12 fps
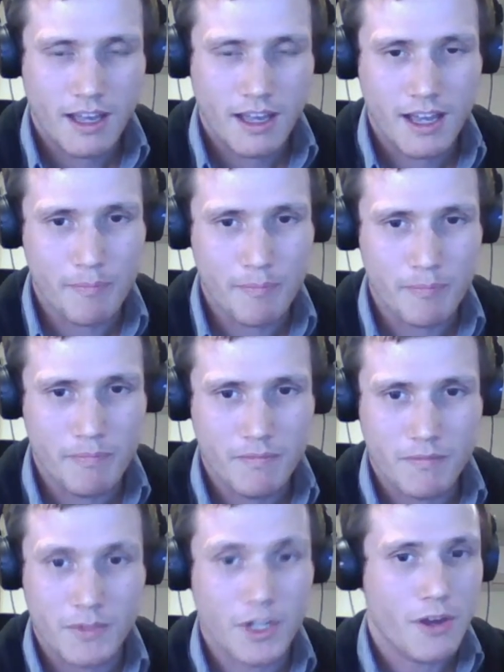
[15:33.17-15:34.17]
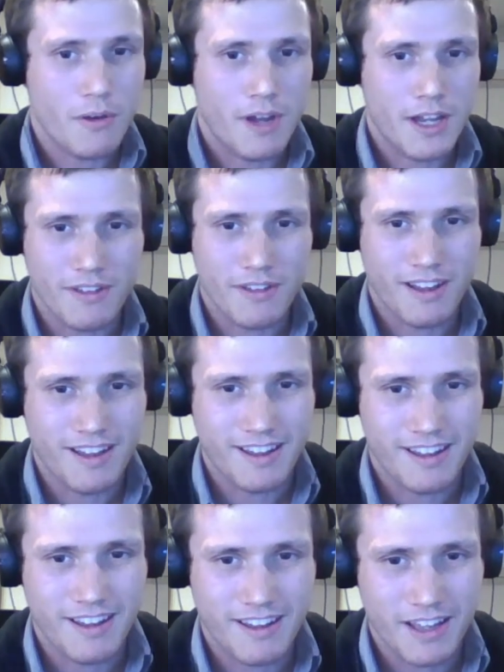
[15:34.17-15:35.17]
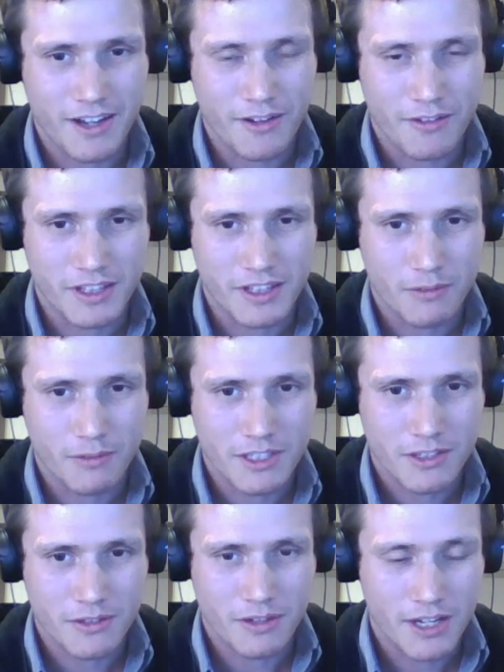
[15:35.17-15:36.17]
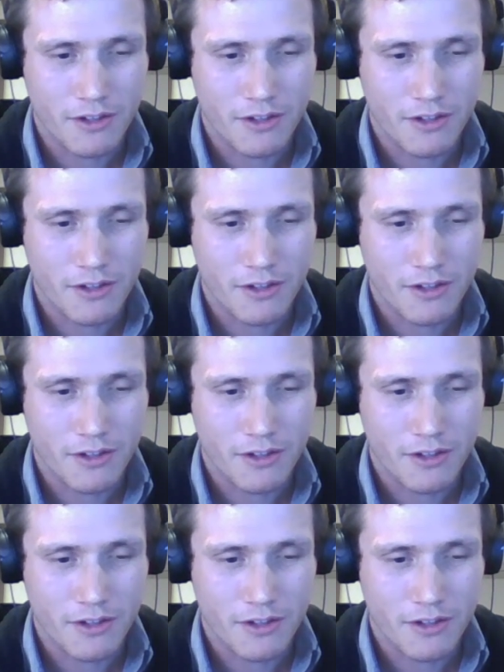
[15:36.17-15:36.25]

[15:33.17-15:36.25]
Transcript: No, I don't think that we do.